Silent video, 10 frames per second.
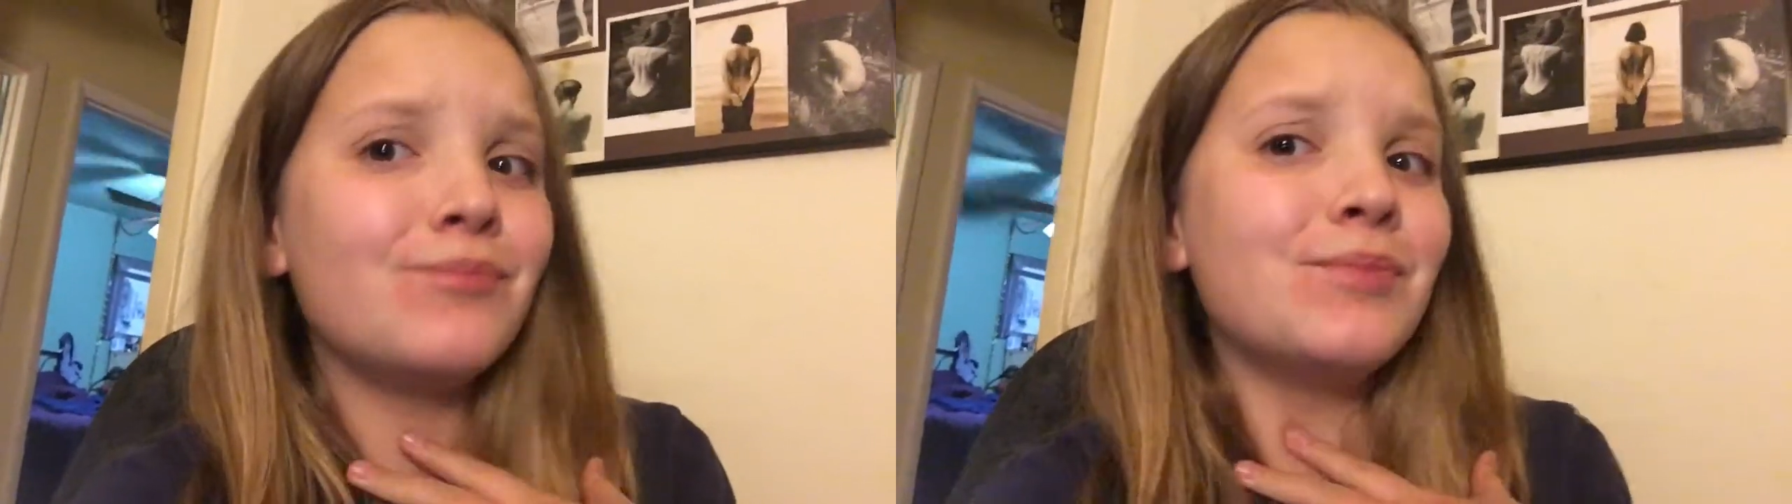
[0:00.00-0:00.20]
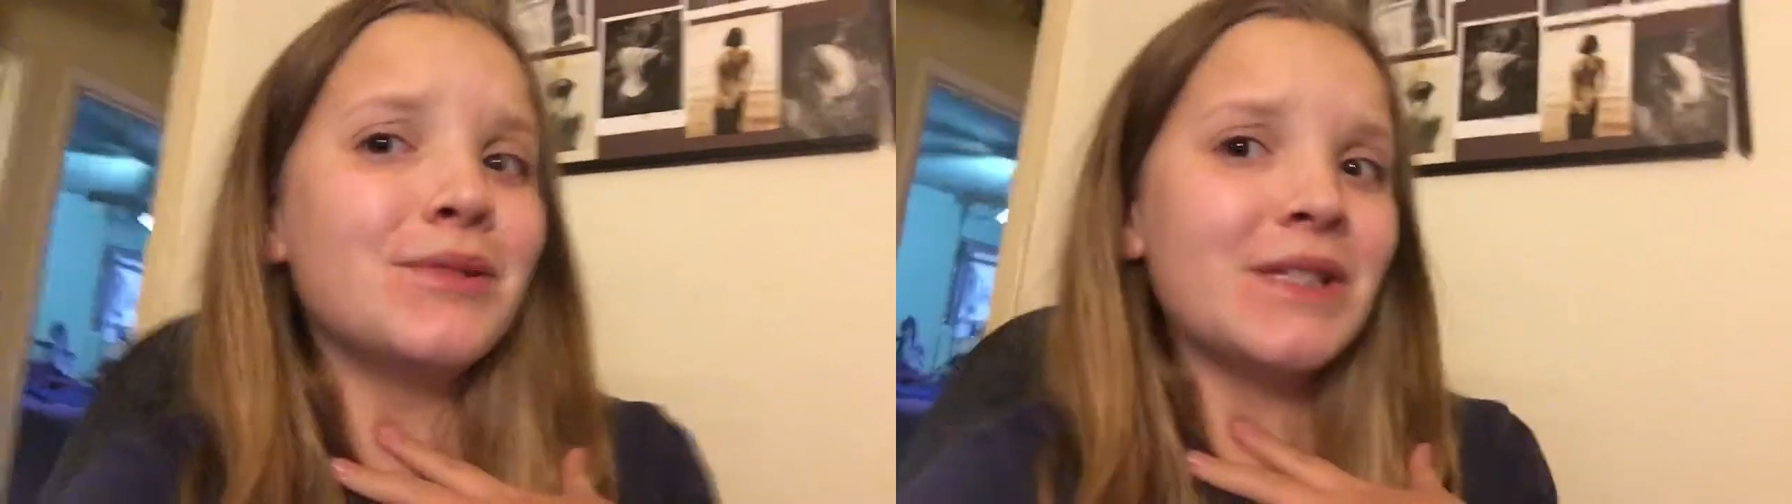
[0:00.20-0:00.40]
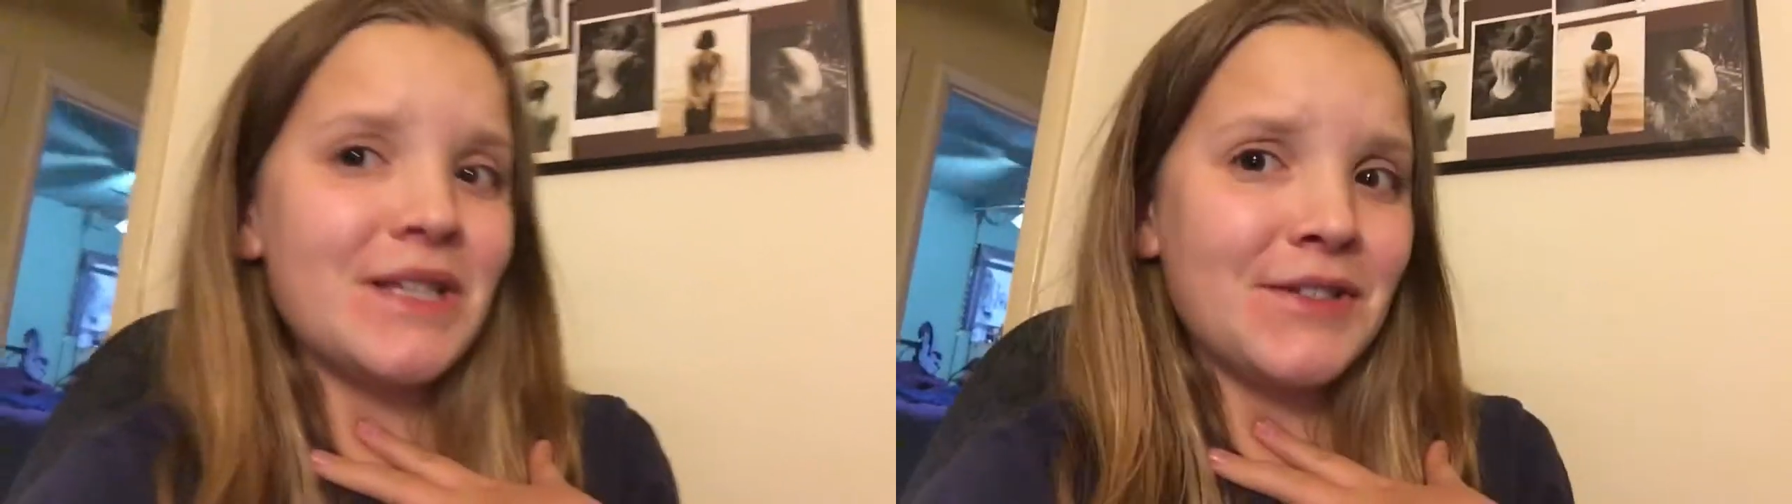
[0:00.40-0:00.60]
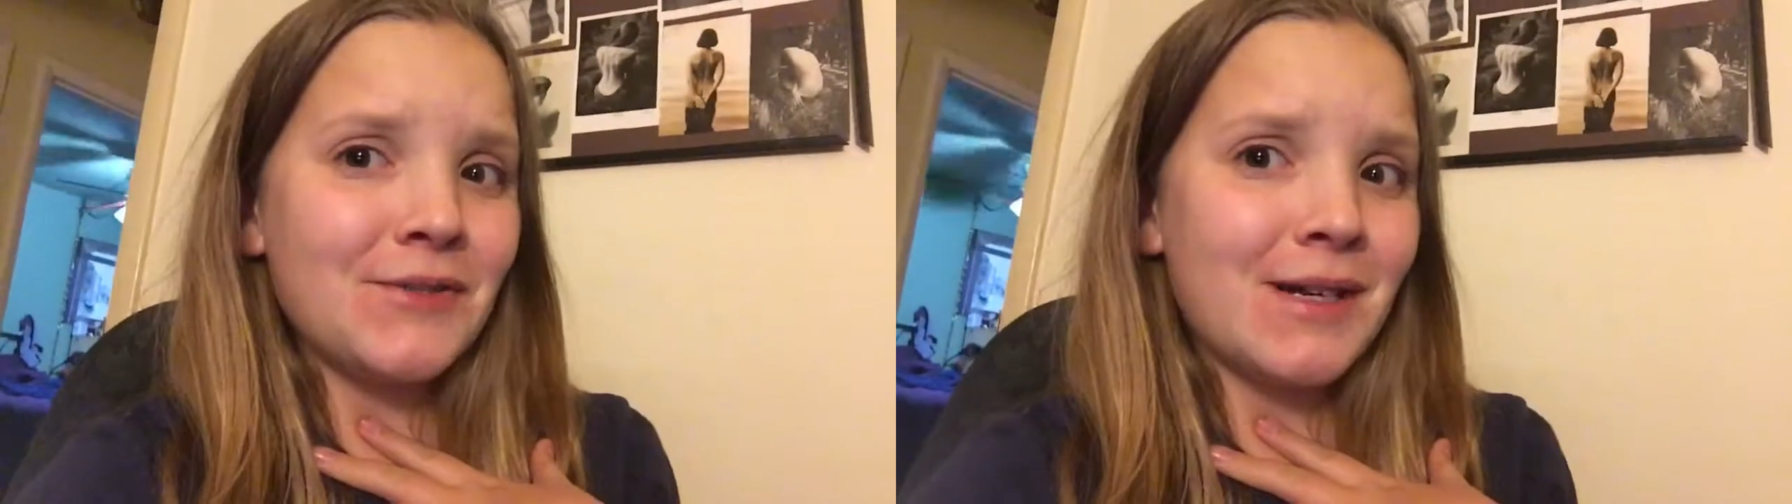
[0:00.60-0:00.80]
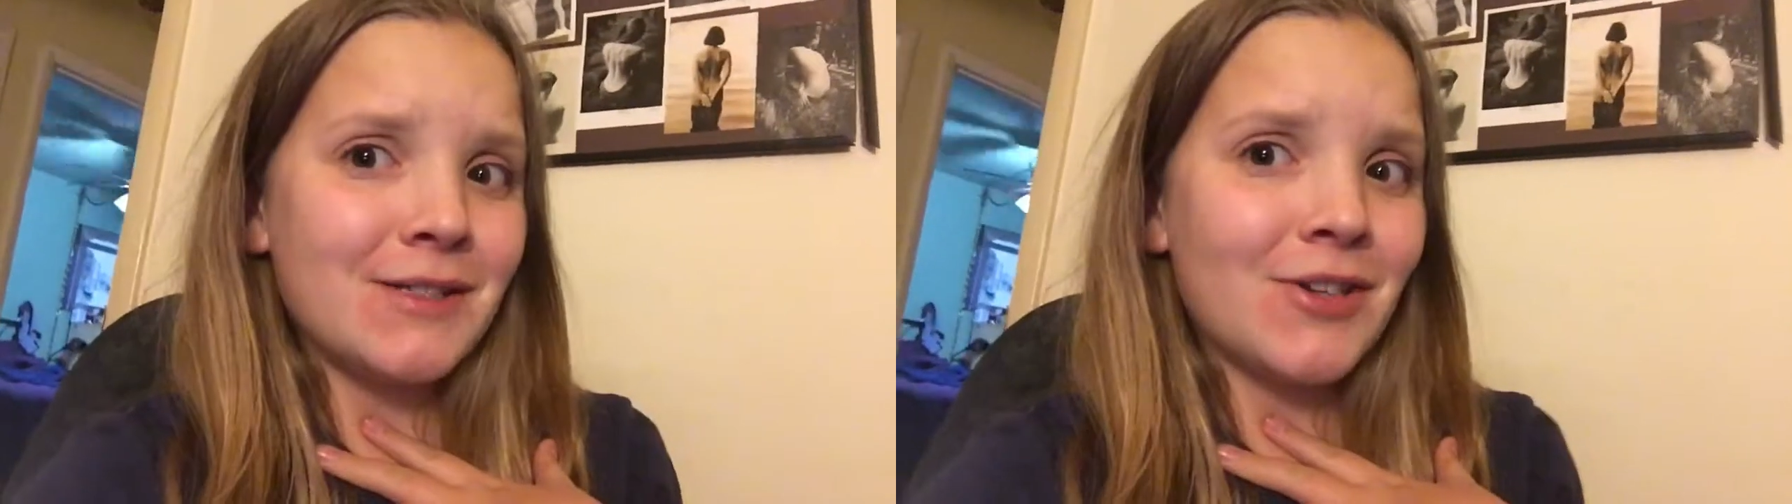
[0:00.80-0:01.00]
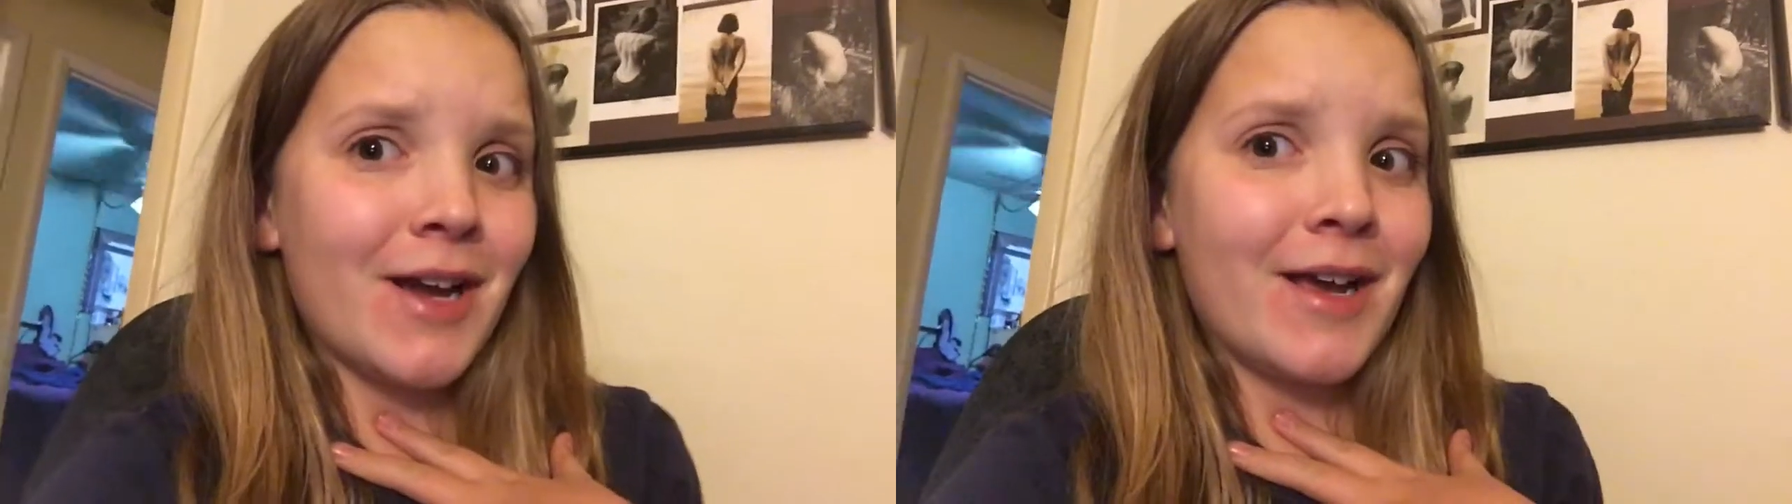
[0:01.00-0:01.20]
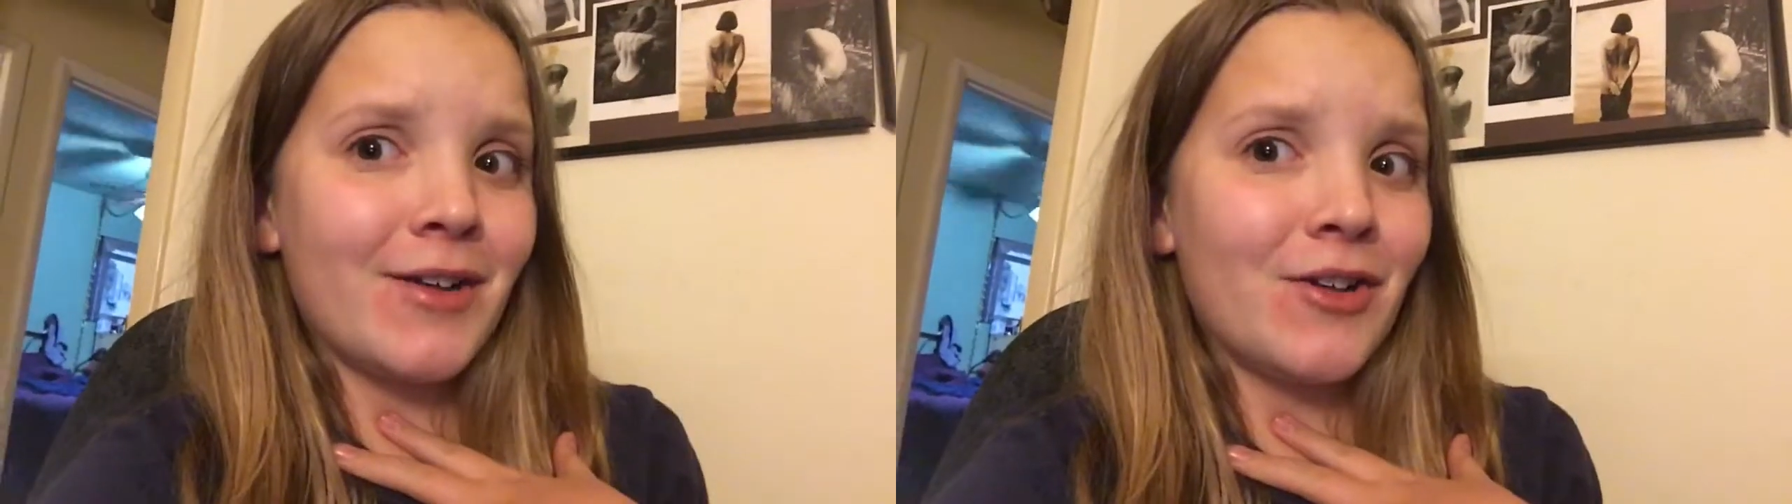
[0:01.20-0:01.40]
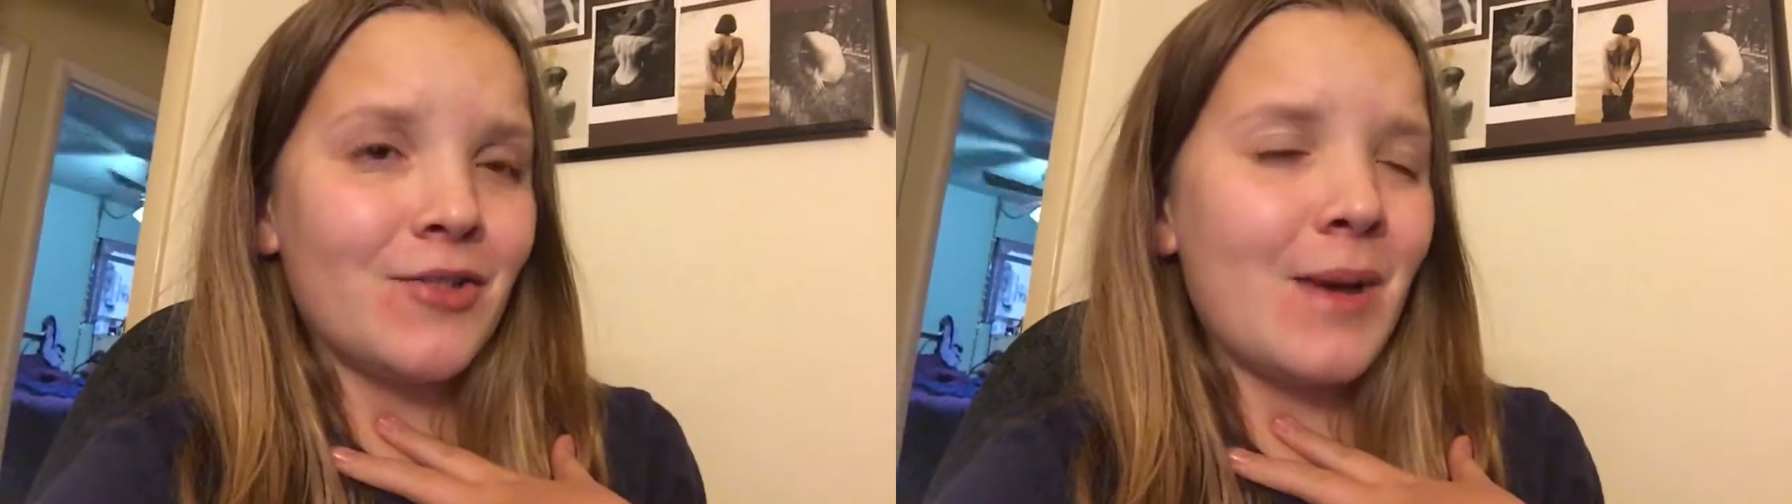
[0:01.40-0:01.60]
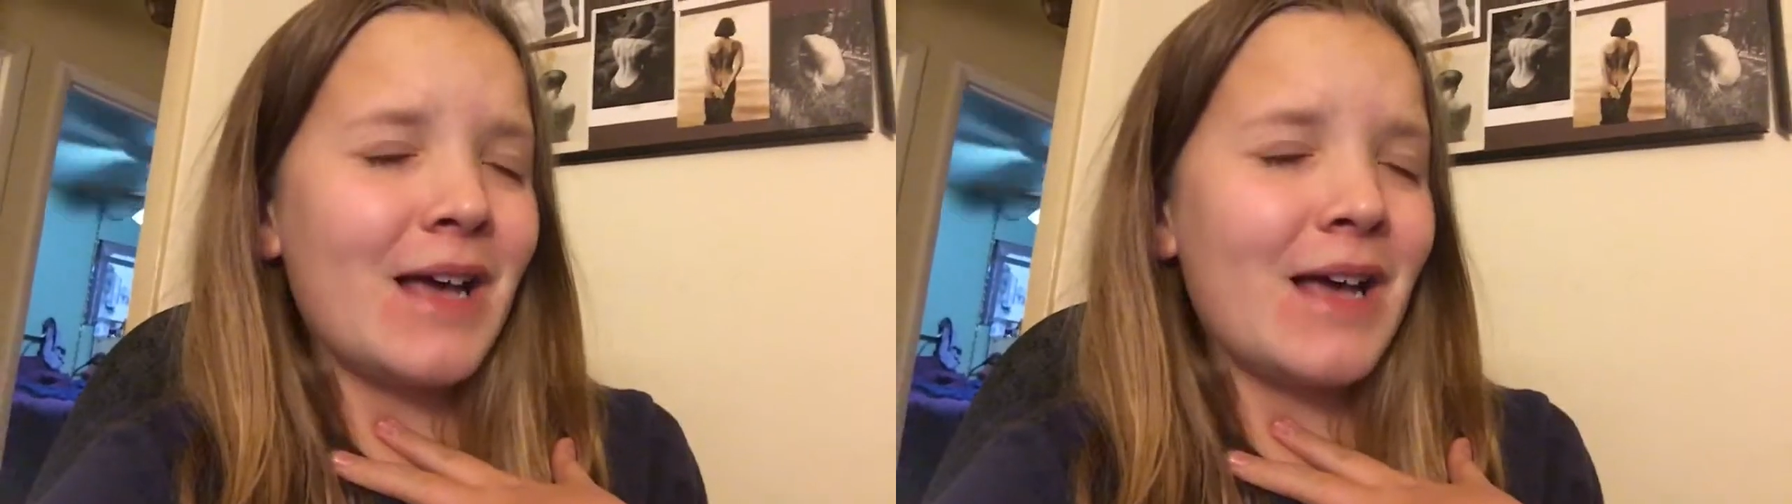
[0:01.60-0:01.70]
Please do not try at home.